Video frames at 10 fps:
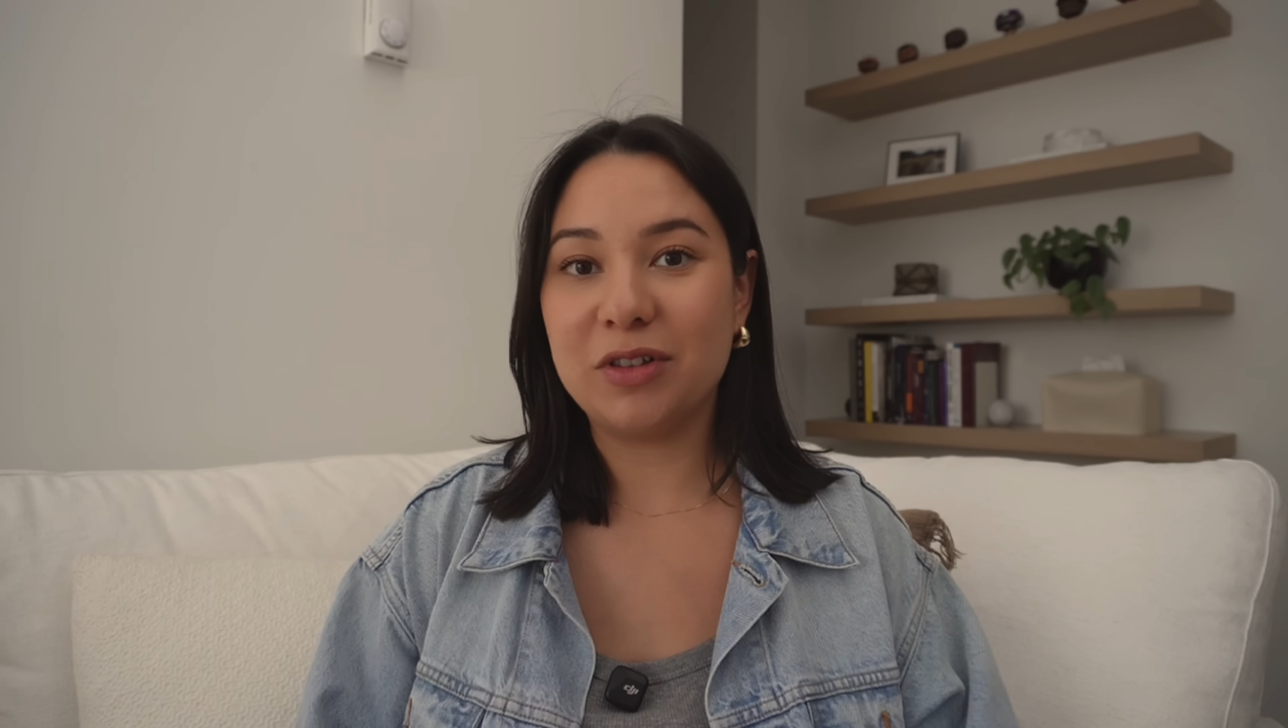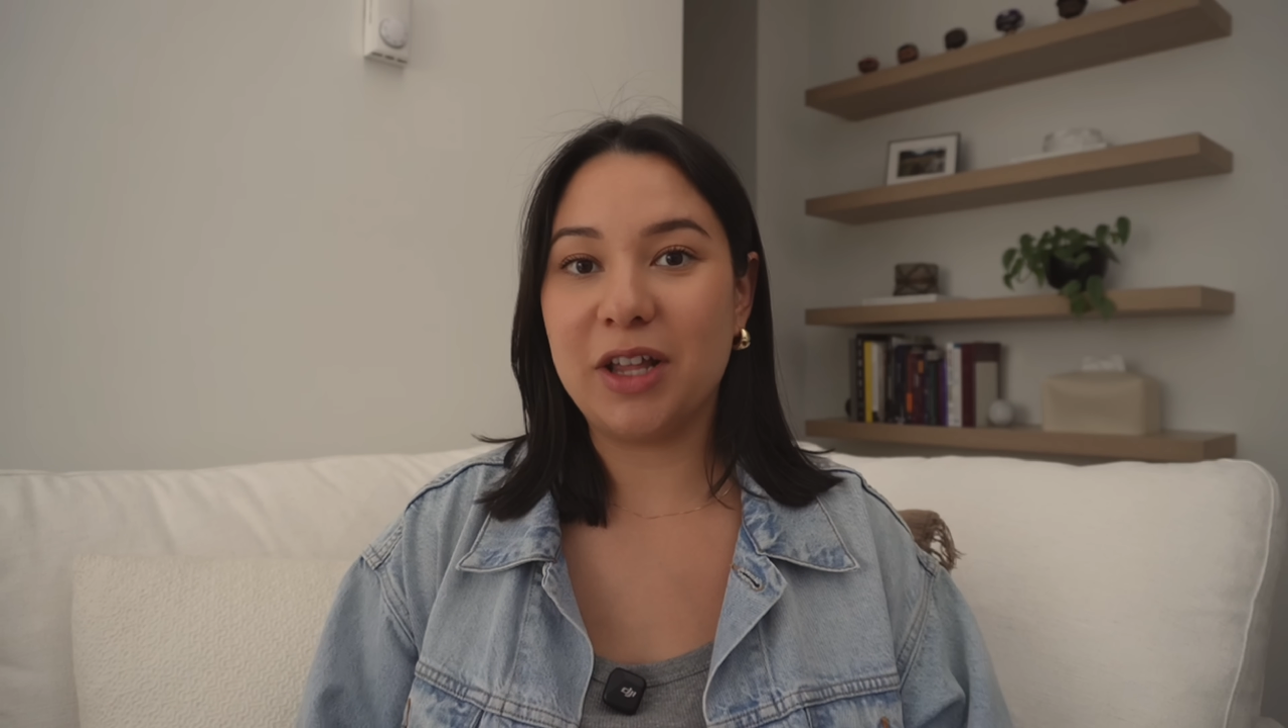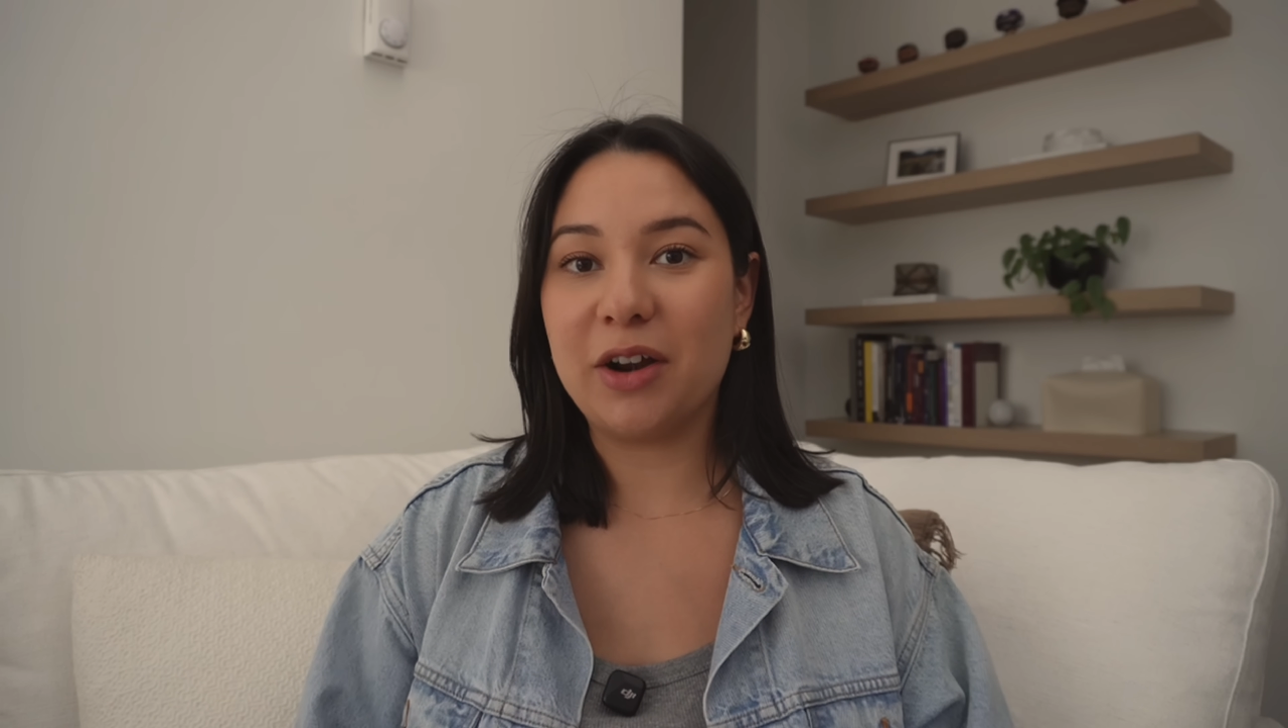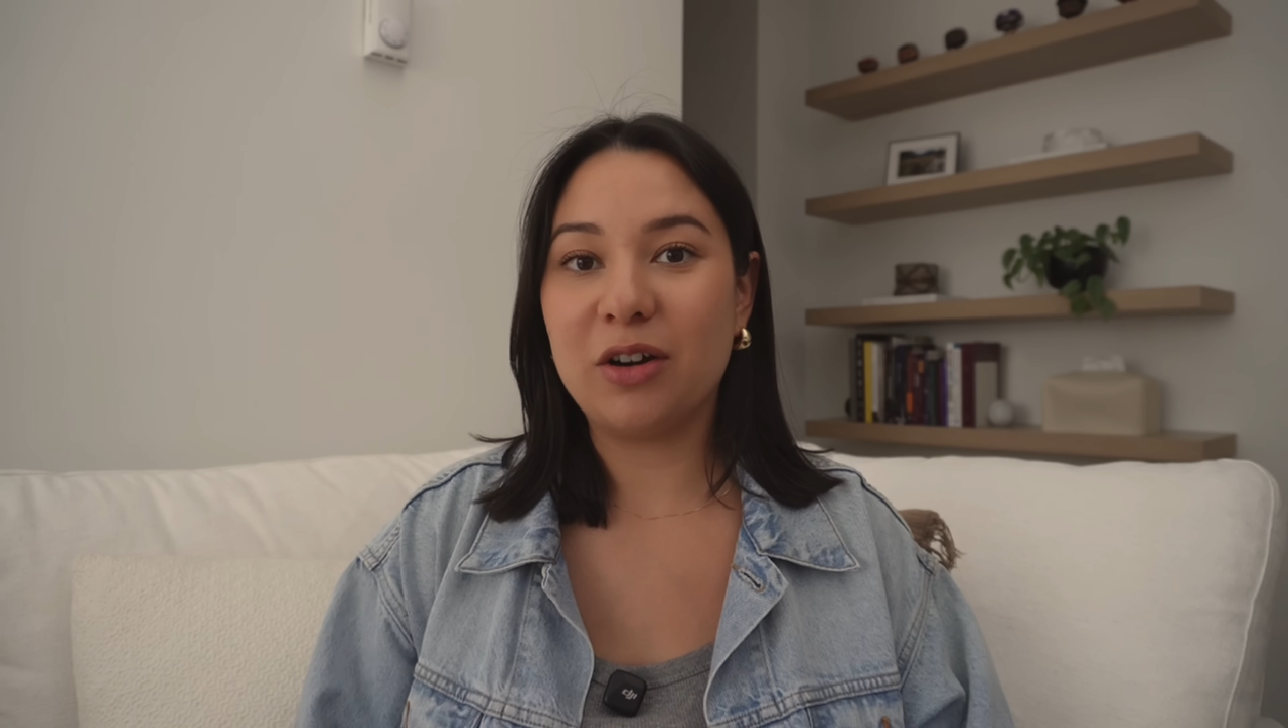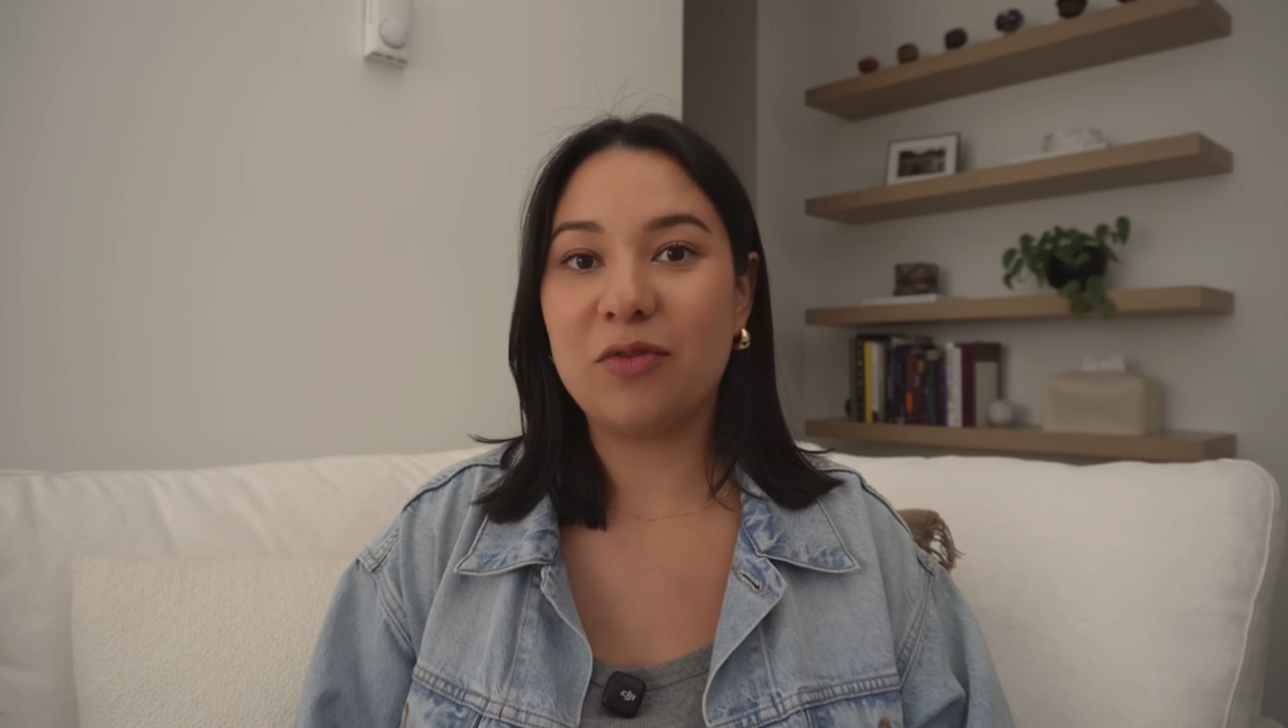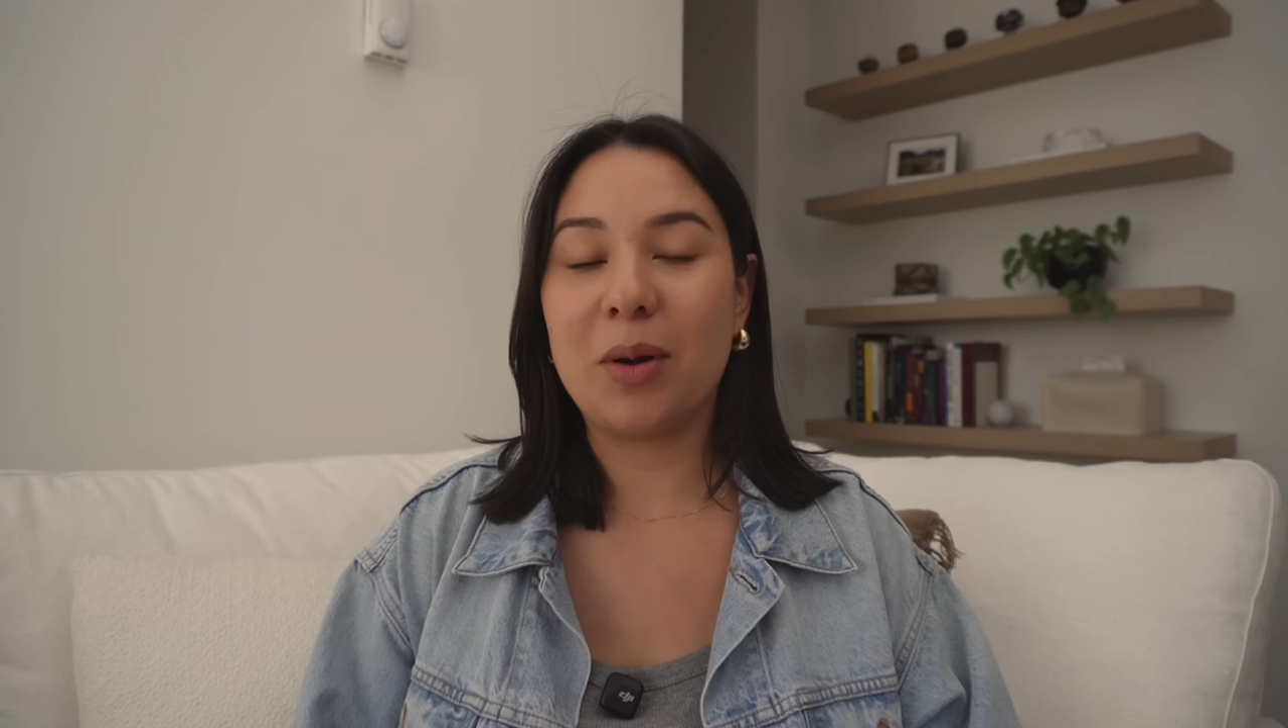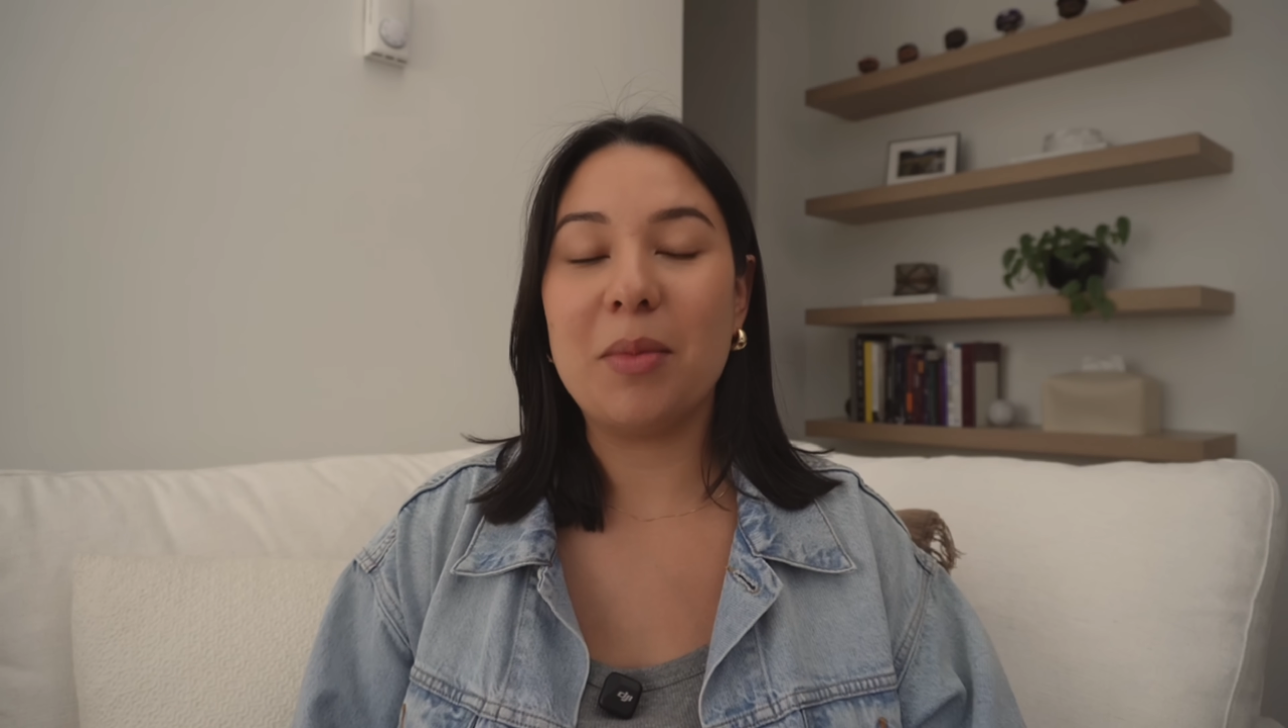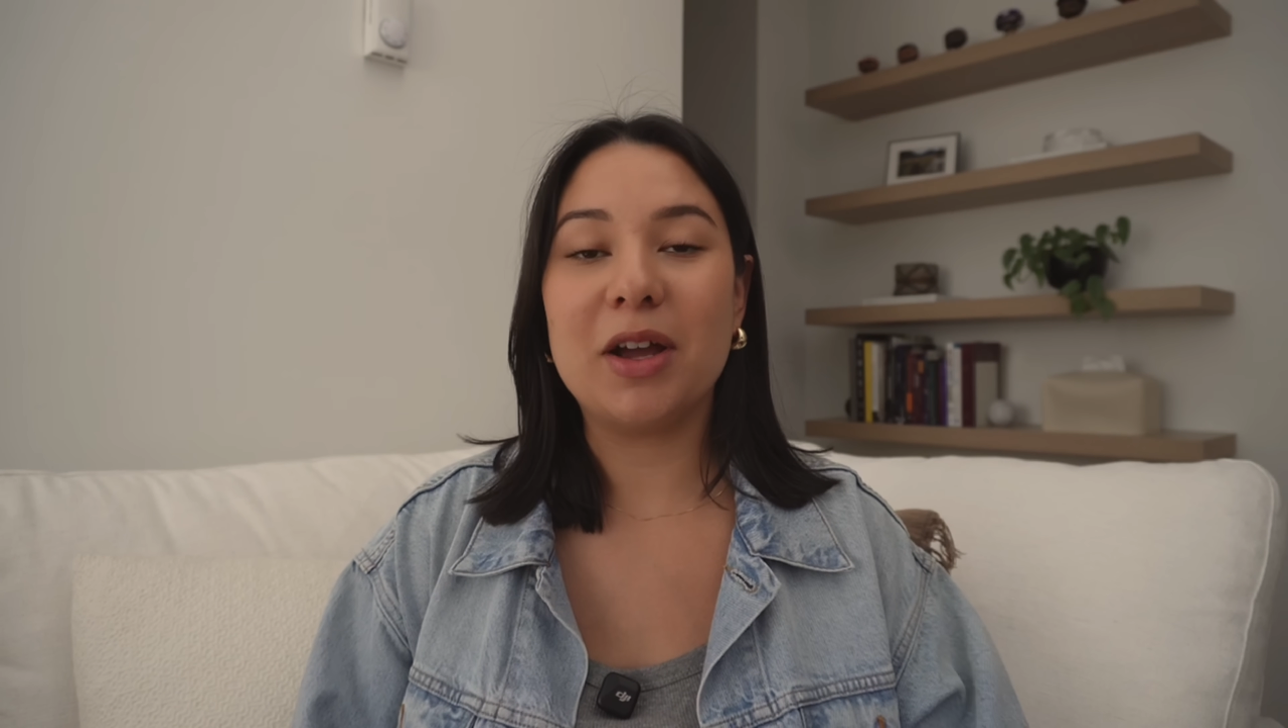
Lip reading: clutter from